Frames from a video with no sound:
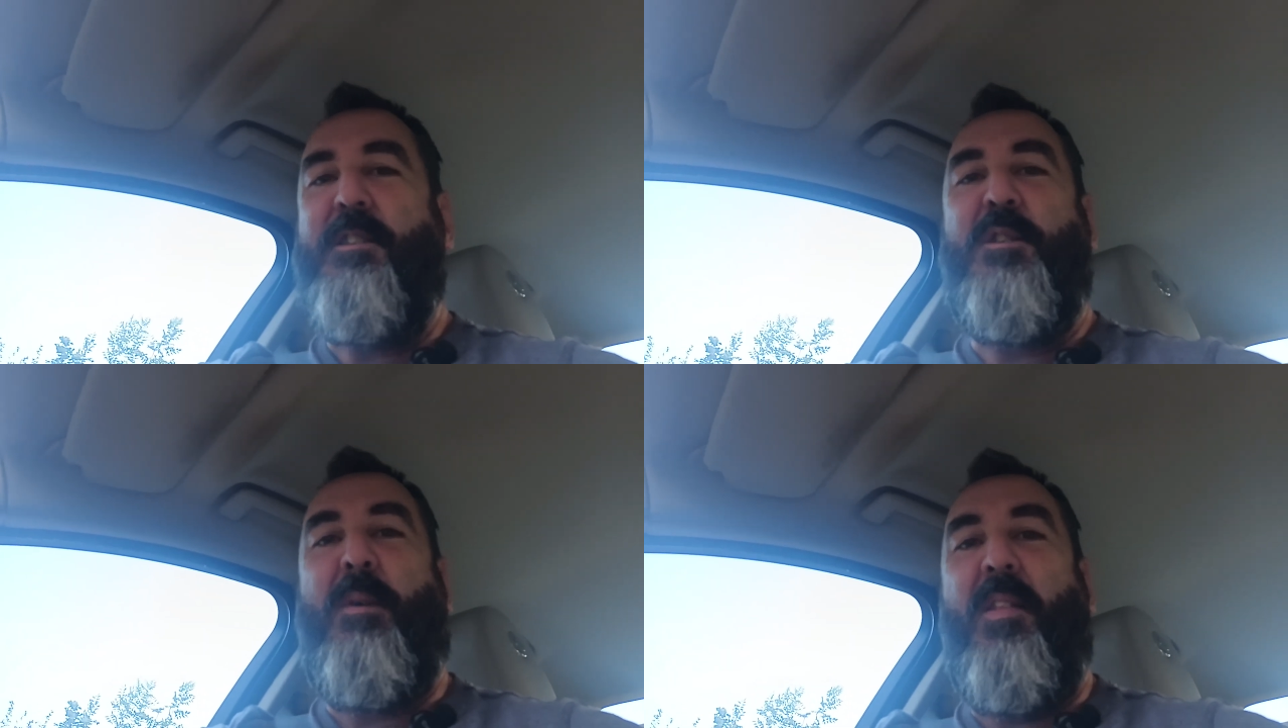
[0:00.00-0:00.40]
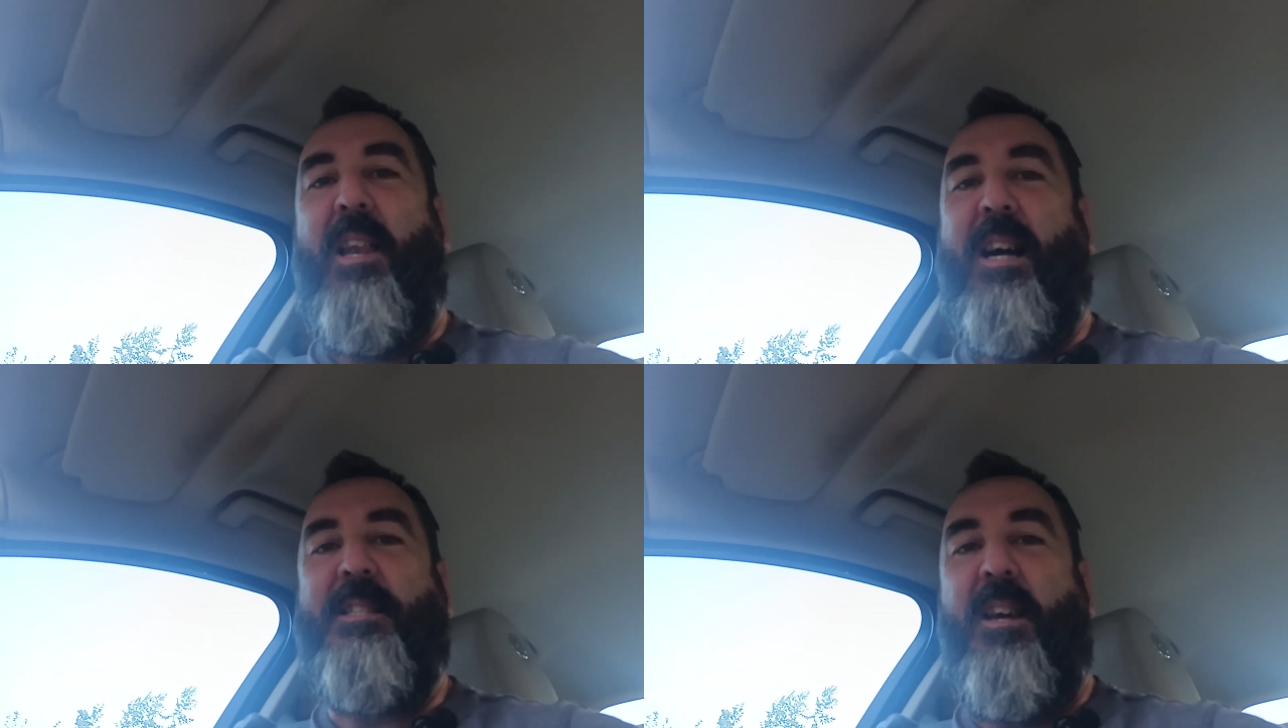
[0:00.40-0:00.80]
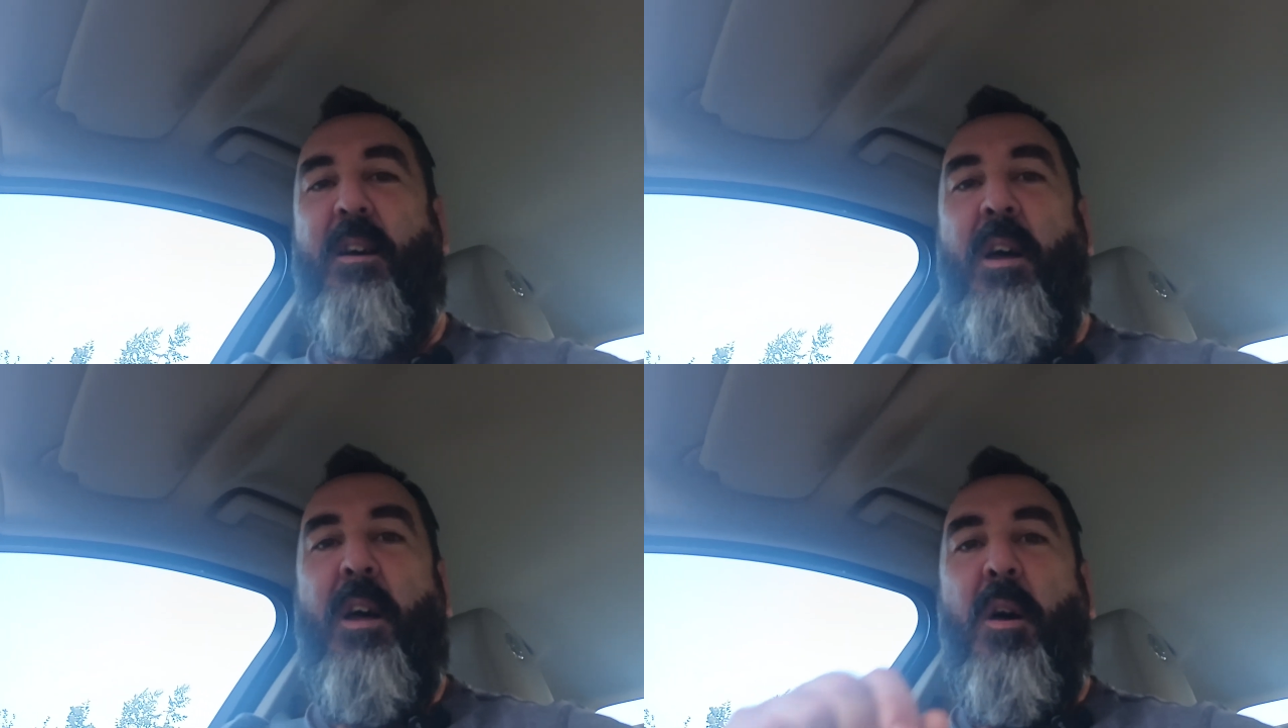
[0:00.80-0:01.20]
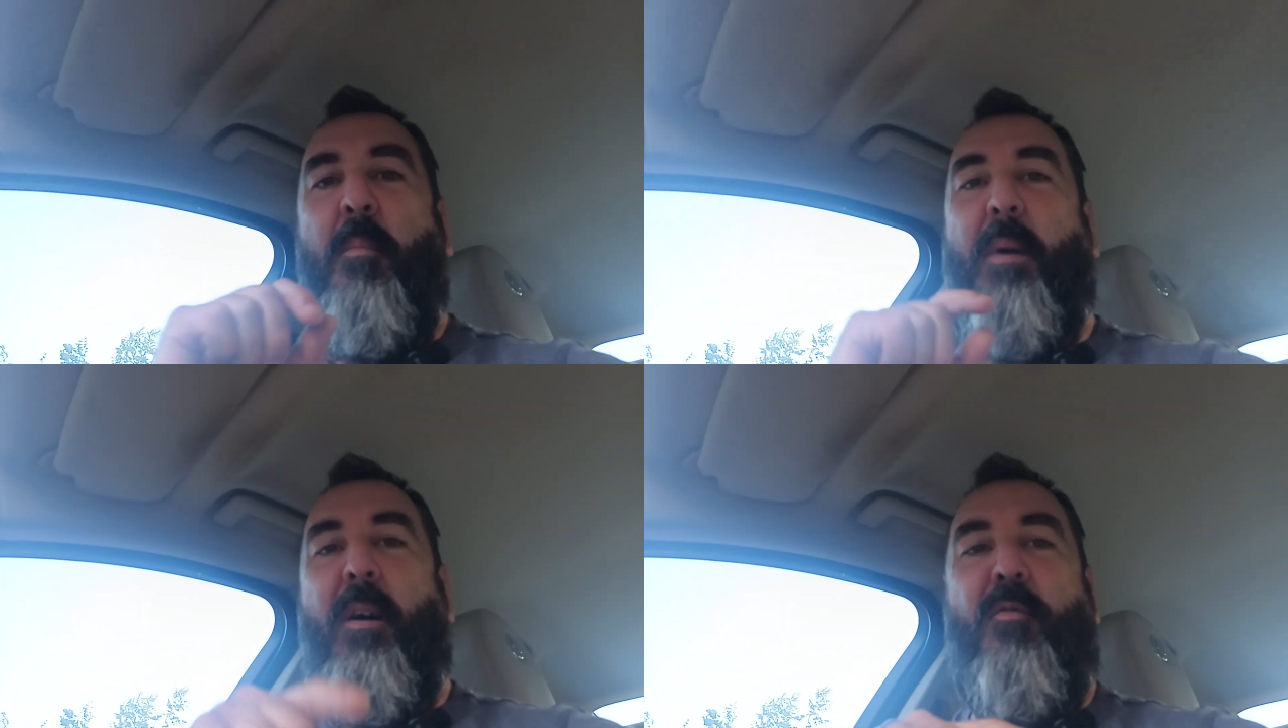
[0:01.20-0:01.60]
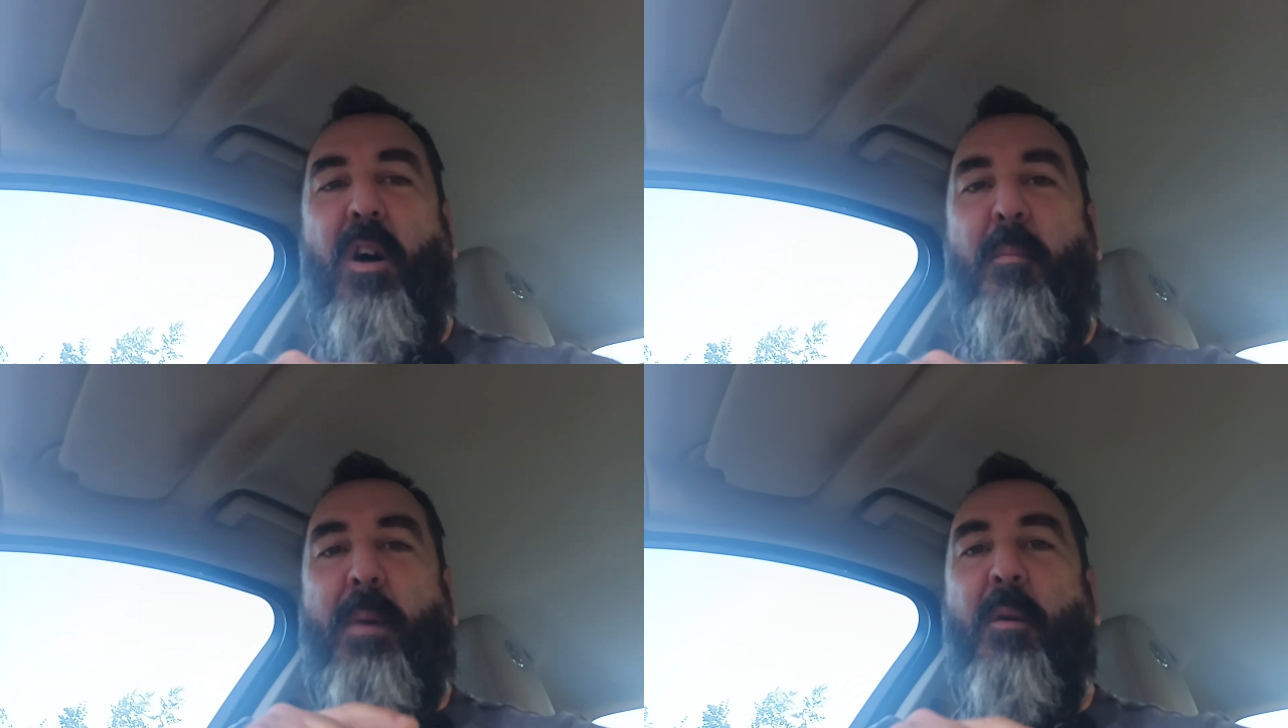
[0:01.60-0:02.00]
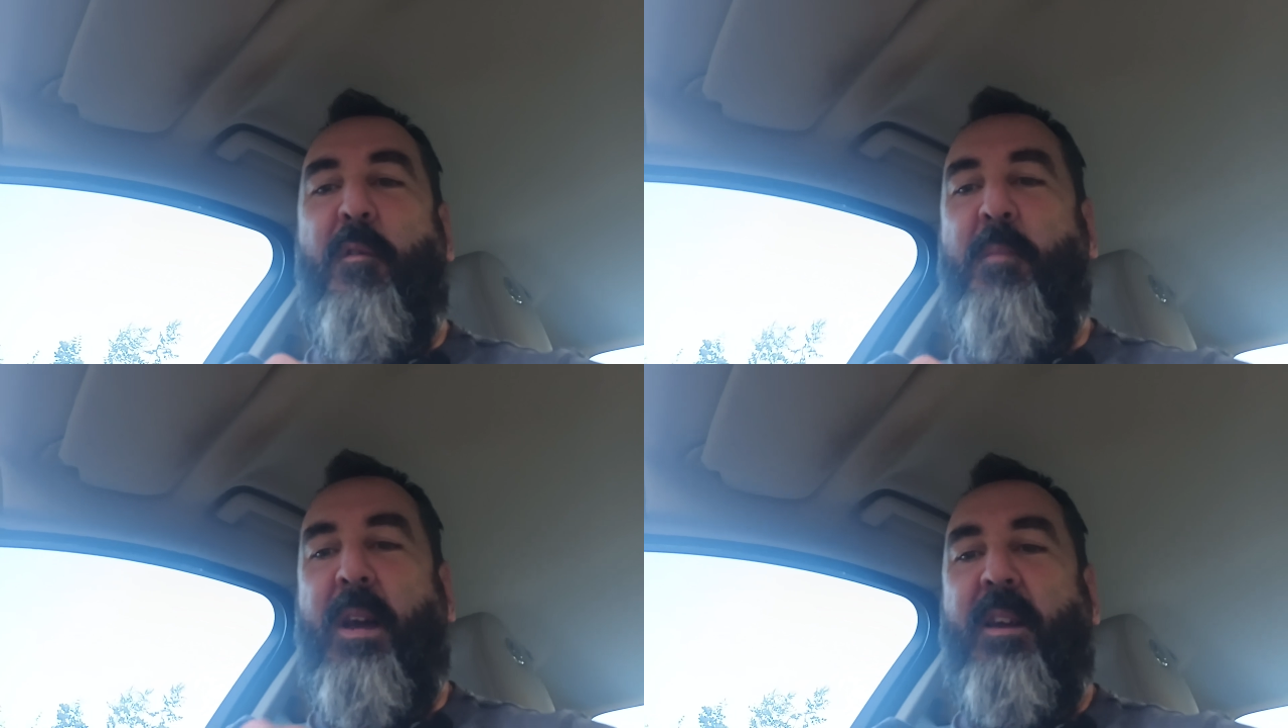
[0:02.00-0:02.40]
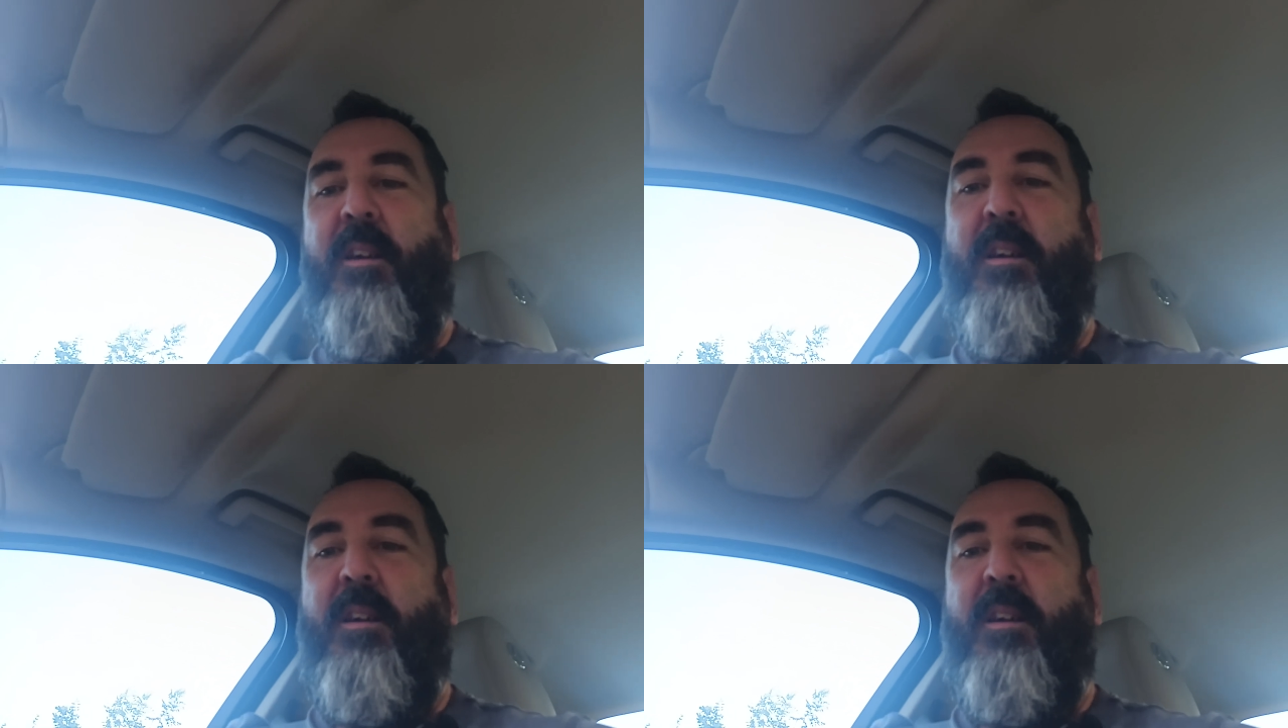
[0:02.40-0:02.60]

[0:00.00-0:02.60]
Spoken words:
suspect the latter. But right, bear with me.